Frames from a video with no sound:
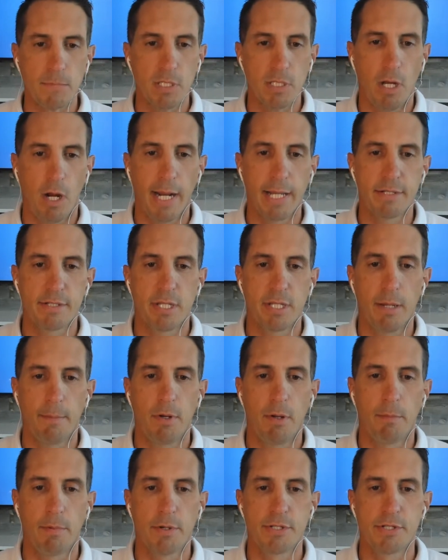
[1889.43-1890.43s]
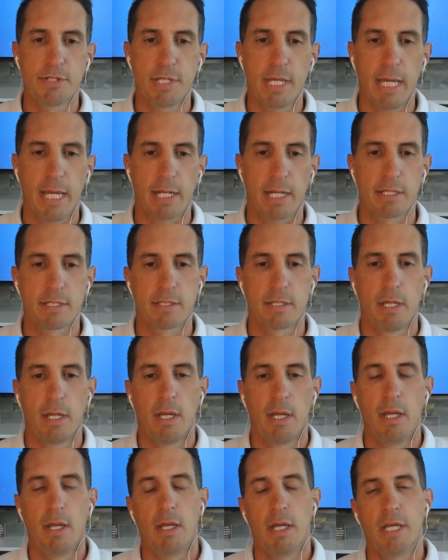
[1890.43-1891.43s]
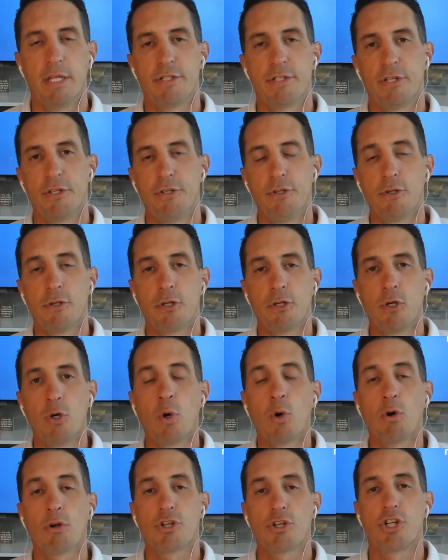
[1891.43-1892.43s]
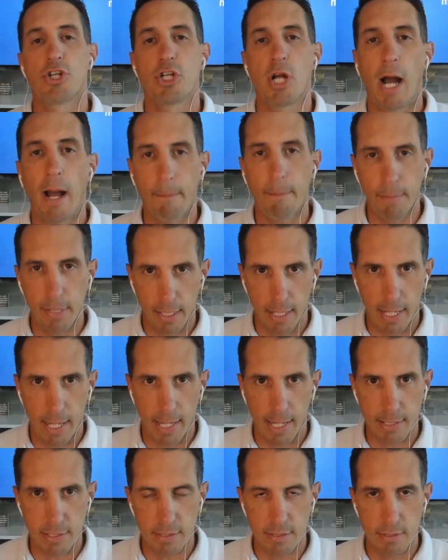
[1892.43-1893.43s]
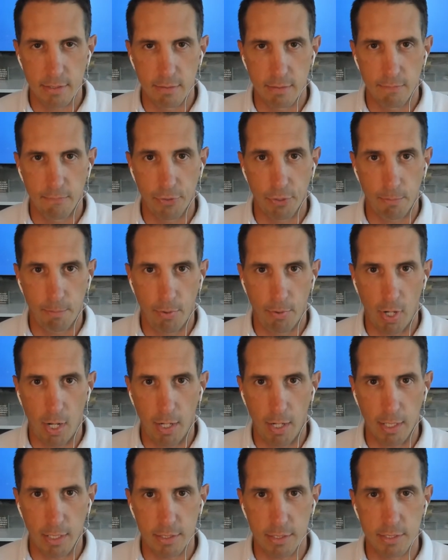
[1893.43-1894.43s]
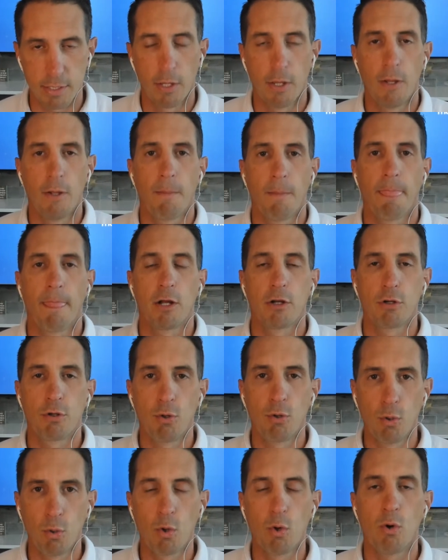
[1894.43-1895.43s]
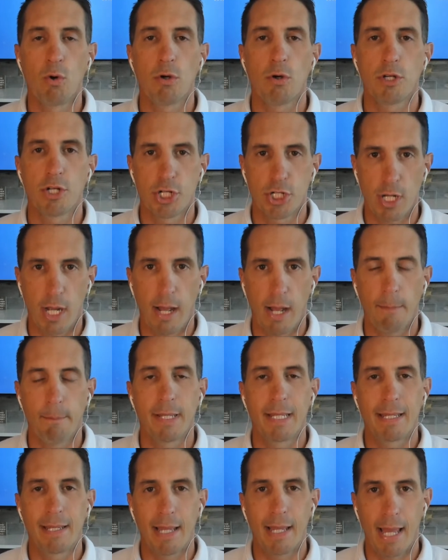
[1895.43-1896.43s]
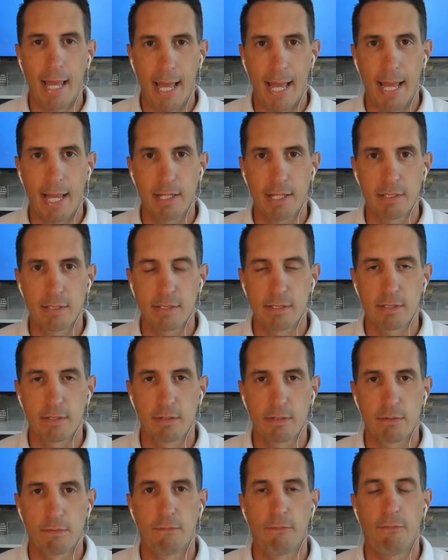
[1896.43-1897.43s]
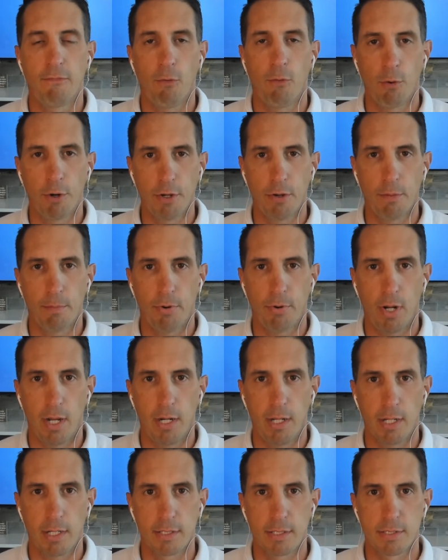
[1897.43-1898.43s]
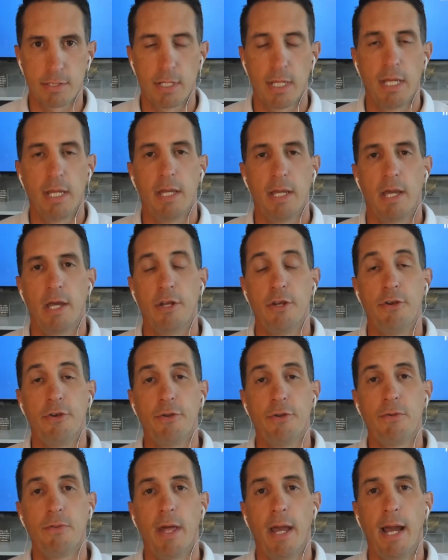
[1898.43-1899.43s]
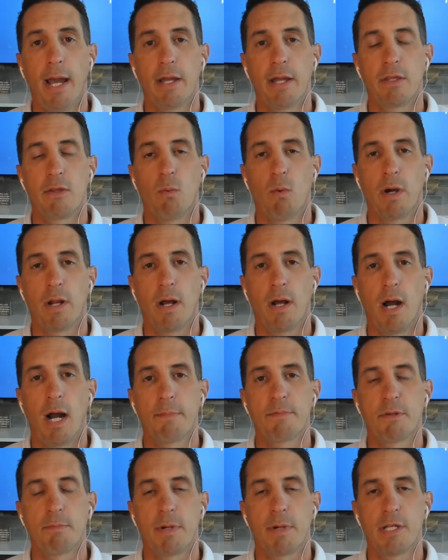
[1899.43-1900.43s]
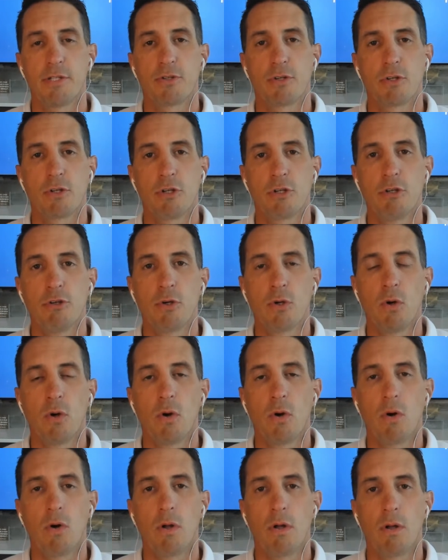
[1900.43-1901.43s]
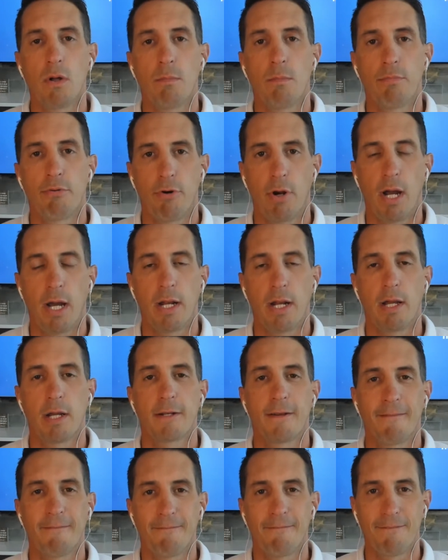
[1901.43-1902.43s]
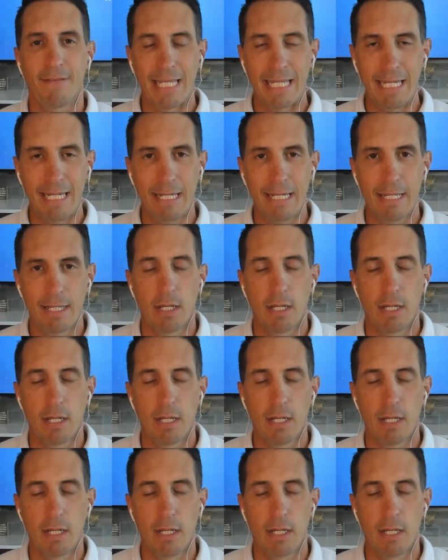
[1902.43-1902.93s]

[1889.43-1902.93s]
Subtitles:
All right, tip number 6 is to do Google shopping ads for your products. Google shopping ads for your products. And to do that, you want to optimize your Google product feed.